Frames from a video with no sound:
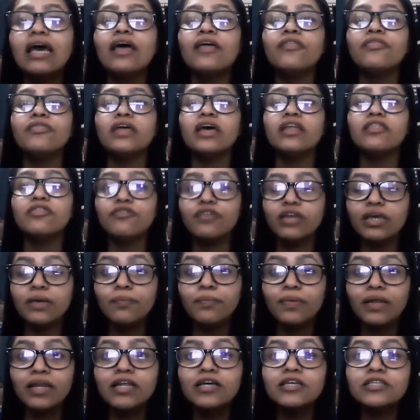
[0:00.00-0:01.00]
Their three
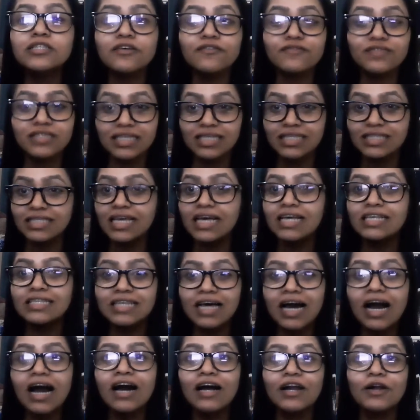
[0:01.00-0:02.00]
pillars of success
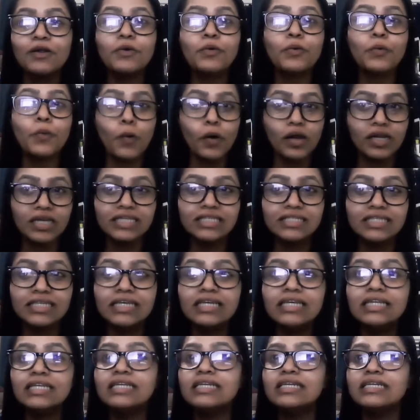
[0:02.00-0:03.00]
are quality,
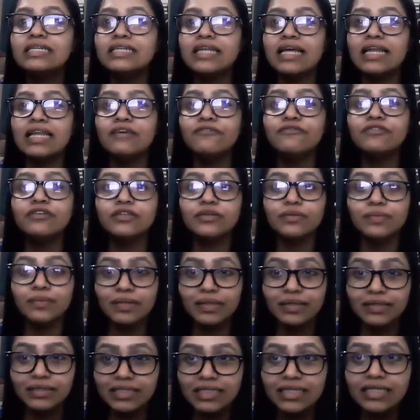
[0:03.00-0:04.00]

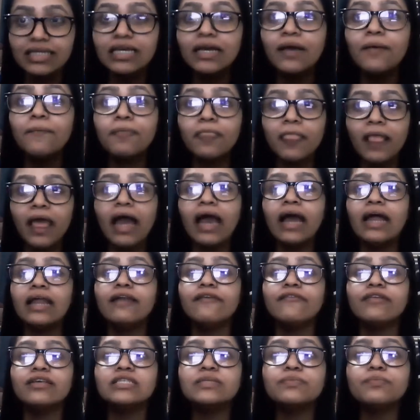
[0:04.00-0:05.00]
deliverability, and
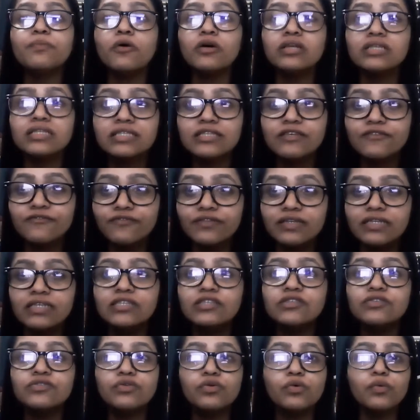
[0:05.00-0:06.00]
responsiveness,
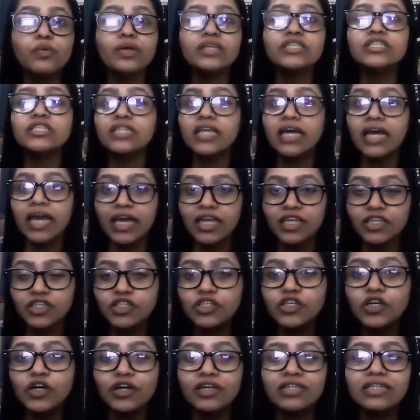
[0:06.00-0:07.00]
through which they
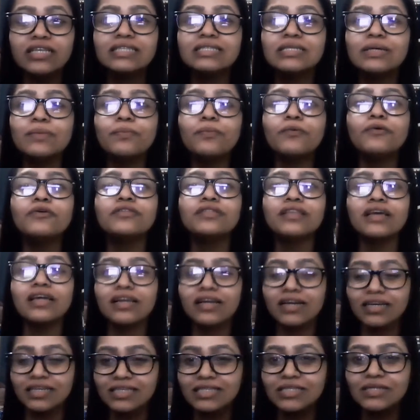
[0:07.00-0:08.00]
ensure they support their
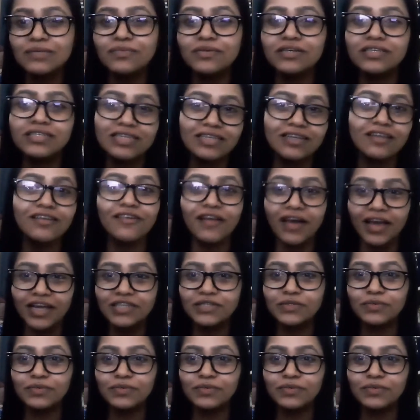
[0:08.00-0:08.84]
customers in a right